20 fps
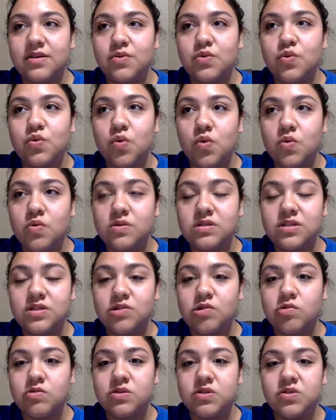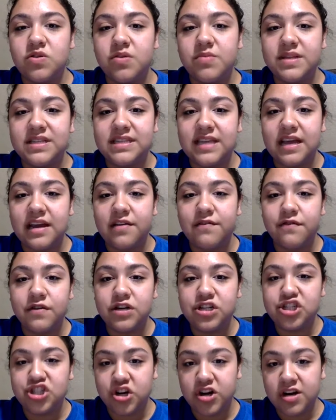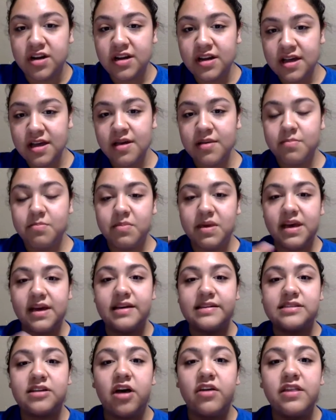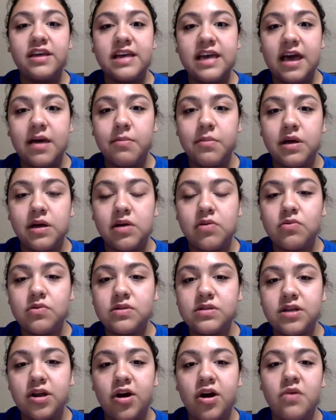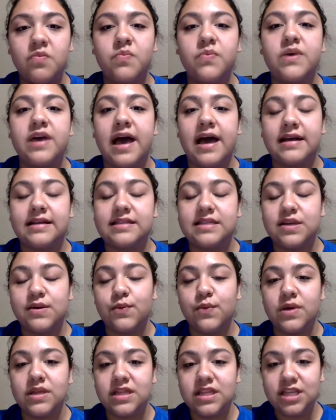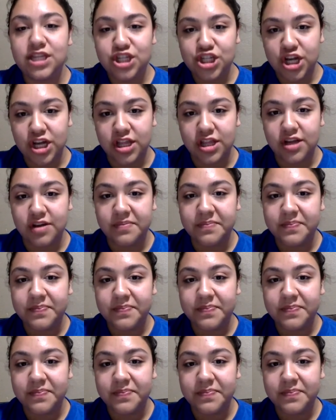cool snowstorm inside of our jar, because all the chemicals are reacting with each other.